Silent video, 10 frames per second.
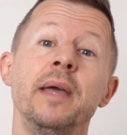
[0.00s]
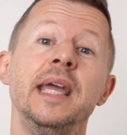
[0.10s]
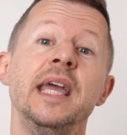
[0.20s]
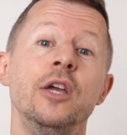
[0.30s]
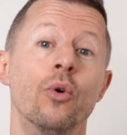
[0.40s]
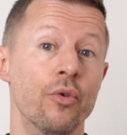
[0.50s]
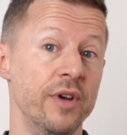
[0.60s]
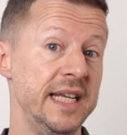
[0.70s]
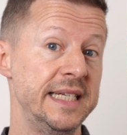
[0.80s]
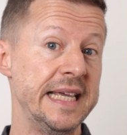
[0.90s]
PE or
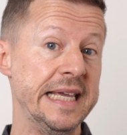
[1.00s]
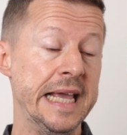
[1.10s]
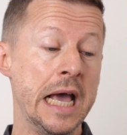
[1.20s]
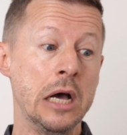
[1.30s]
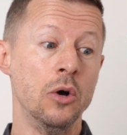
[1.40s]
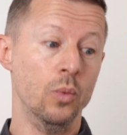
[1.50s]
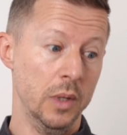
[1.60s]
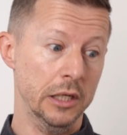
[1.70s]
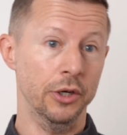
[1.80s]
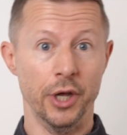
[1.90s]
ED
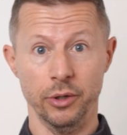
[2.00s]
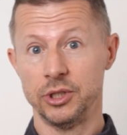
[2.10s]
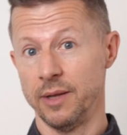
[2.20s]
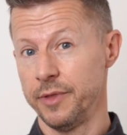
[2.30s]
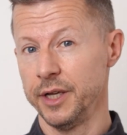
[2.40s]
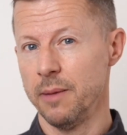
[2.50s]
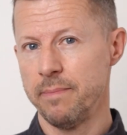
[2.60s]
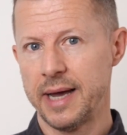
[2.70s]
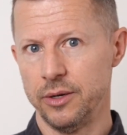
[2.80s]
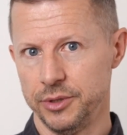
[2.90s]
will know something
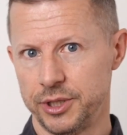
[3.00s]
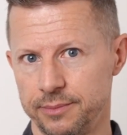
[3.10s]
about.